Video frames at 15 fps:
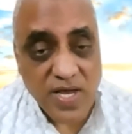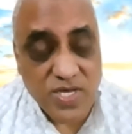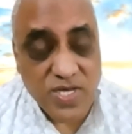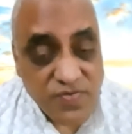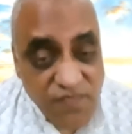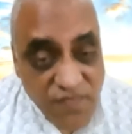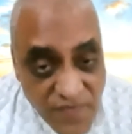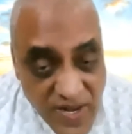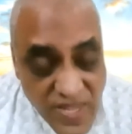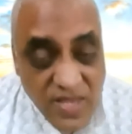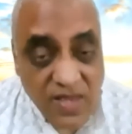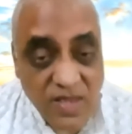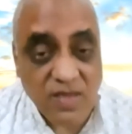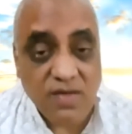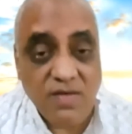is
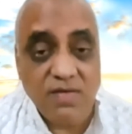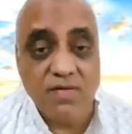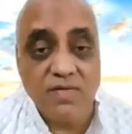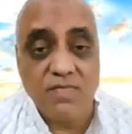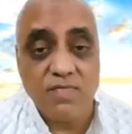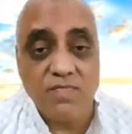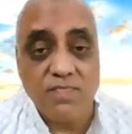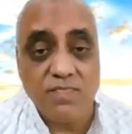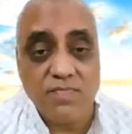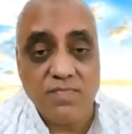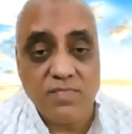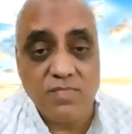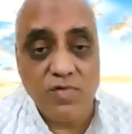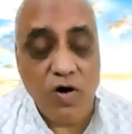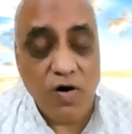free
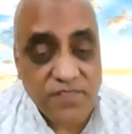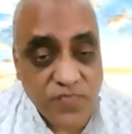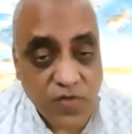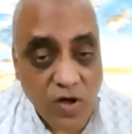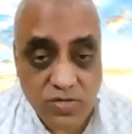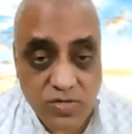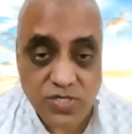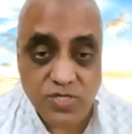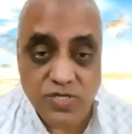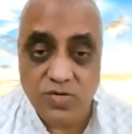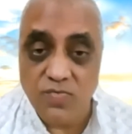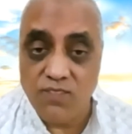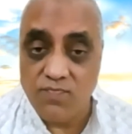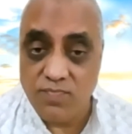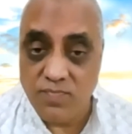of thoughts.